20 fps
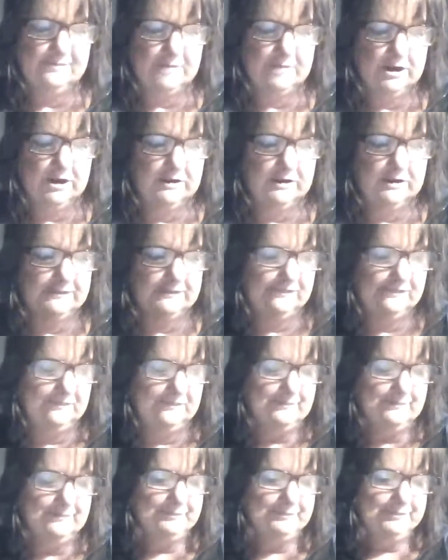Because
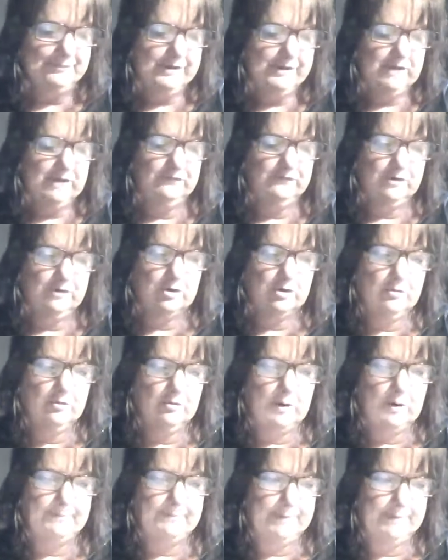if you're
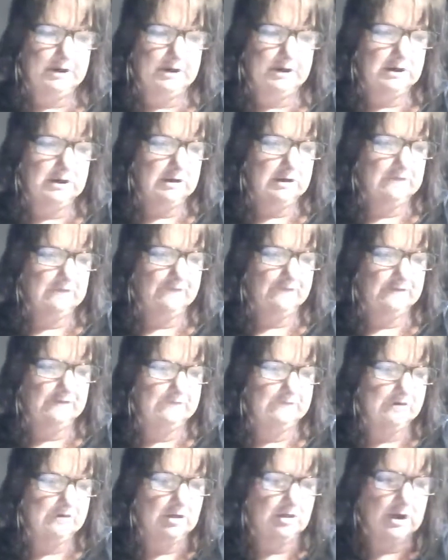grumpy in front of
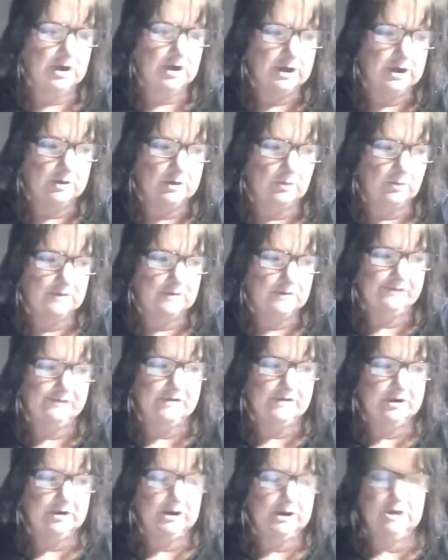a client, where is it
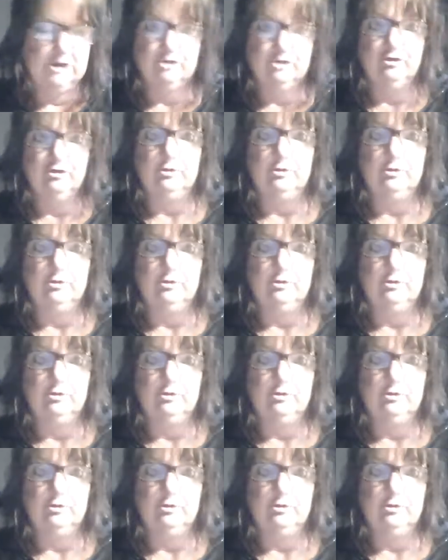going to get you?